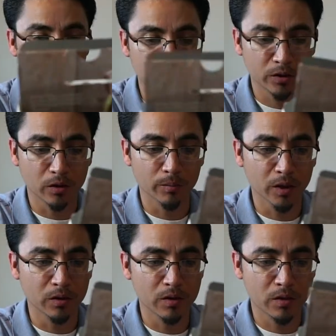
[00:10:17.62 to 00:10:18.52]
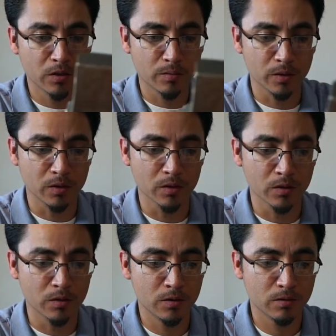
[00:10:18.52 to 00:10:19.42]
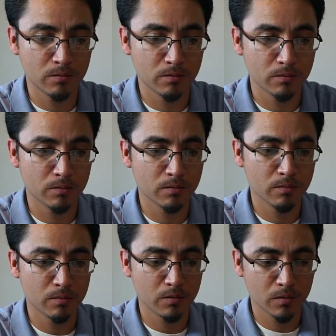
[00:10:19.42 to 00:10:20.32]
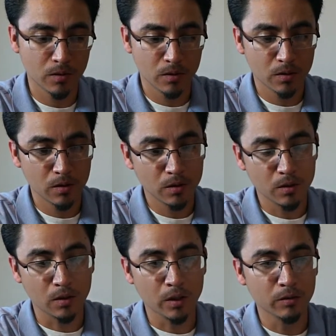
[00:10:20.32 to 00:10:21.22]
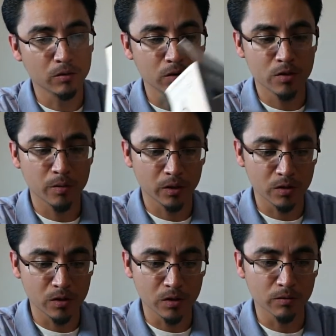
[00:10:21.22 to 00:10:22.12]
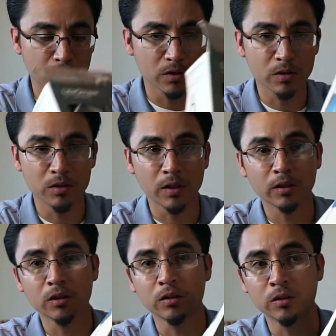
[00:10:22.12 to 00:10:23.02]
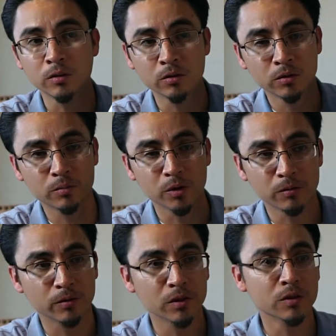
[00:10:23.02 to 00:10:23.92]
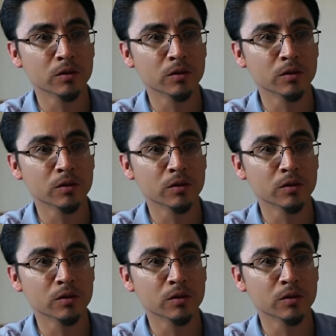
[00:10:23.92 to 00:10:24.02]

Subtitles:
quite sure about this because I'll have to inspect to see if this is actually used, but if it is